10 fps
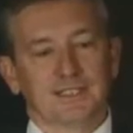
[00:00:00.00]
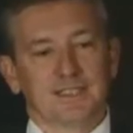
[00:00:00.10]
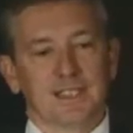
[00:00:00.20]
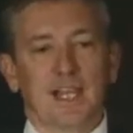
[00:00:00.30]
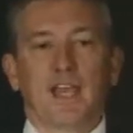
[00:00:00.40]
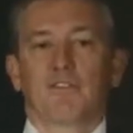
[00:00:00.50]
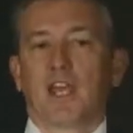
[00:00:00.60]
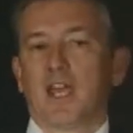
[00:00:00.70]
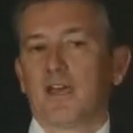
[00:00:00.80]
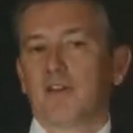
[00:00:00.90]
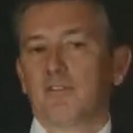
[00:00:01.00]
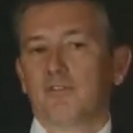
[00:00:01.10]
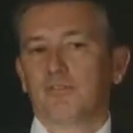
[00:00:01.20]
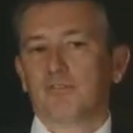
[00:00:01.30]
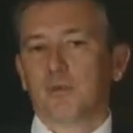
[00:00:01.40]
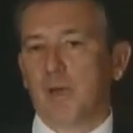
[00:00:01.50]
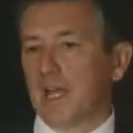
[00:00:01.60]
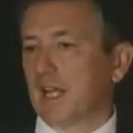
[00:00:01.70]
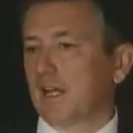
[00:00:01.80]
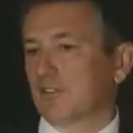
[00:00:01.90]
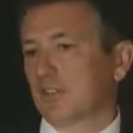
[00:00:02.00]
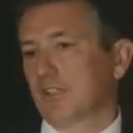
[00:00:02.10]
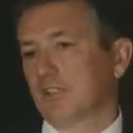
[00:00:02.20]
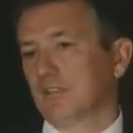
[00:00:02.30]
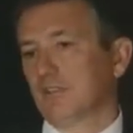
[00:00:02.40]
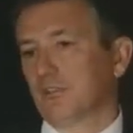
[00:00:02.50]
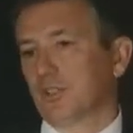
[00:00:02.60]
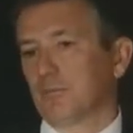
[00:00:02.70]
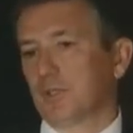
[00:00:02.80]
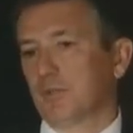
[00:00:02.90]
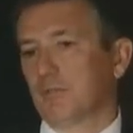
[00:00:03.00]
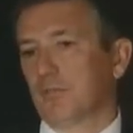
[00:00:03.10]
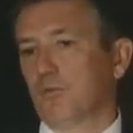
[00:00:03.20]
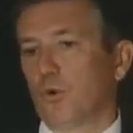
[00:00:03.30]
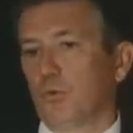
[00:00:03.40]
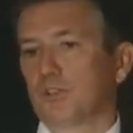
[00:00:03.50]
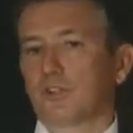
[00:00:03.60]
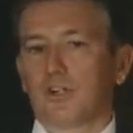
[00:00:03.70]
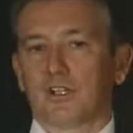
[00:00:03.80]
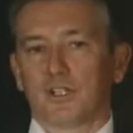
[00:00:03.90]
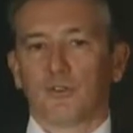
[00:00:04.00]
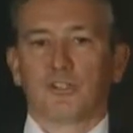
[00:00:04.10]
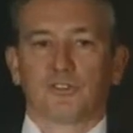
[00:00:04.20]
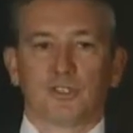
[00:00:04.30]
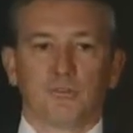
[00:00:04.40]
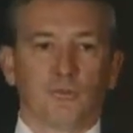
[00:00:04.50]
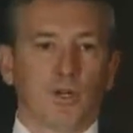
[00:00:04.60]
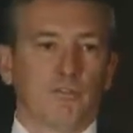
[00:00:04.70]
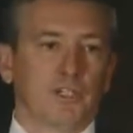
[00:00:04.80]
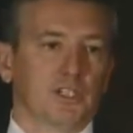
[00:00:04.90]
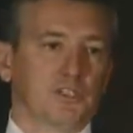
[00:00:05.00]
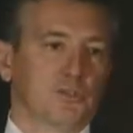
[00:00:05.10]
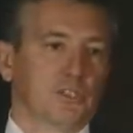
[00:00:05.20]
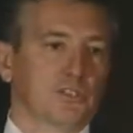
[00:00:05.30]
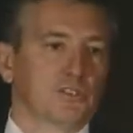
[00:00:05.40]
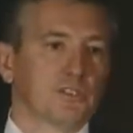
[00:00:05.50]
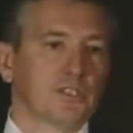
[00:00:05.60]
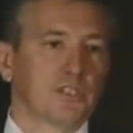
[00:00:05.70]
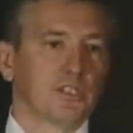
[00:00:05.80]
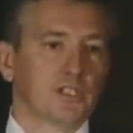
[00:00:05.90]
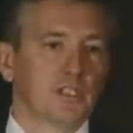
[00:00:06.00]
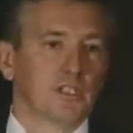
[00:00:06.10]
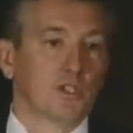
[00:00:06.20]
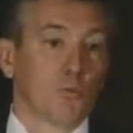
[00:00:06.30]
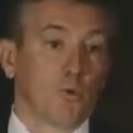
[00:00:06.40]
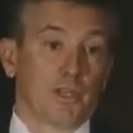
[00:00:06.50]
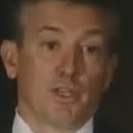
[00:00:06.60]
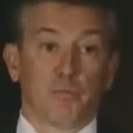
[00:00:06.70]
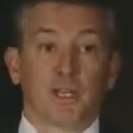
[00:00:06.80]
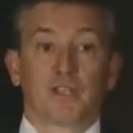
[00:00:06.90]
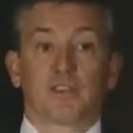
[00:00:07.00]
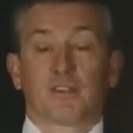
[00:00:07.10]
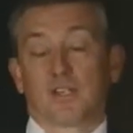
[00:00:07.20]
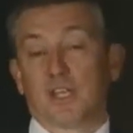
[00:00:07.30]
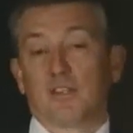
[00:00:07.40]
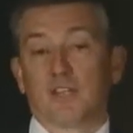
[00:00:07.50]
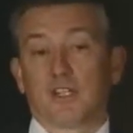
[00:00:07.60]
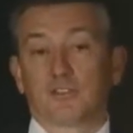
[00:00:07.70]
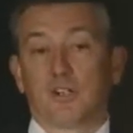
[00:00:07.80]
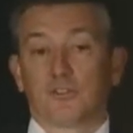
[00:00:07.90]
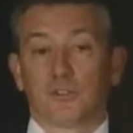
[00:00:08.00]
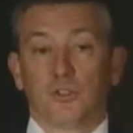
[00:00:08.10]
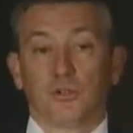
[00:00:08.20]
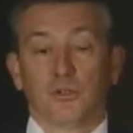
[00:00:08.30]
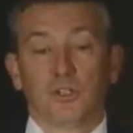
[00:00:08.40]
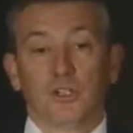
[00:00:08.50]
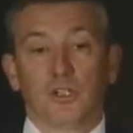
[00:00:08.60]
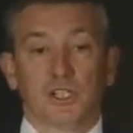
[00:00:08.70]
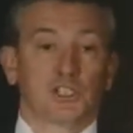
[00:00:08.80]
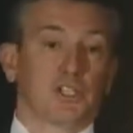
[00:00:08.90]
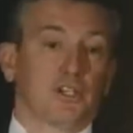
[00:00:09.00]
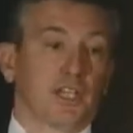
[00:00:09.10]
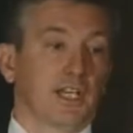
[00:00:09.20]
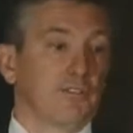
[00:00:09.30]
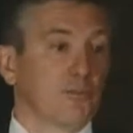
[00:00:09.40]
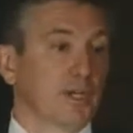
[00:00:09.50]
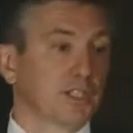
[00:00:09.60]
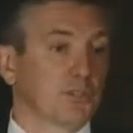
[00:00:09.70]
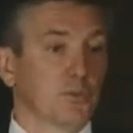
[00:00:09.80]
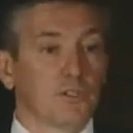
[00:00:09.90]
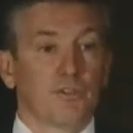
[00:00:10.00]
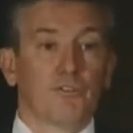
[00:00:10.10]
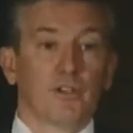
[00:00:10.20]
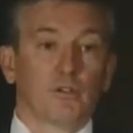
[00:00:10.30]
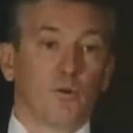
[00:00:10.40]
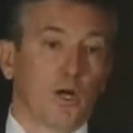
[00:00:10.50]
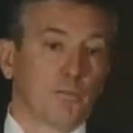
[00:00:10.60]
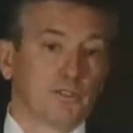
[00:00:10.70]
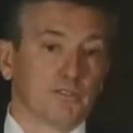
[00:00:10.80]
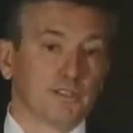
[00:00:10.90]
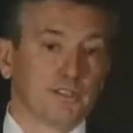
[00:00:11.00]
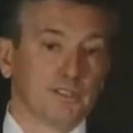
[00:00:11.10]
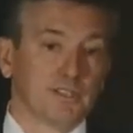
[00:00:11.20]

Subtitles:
than to have a bad accident or something before we start addressing whatever the issue is. One of the other big key things also is sharing that information with your fellow cooperatives.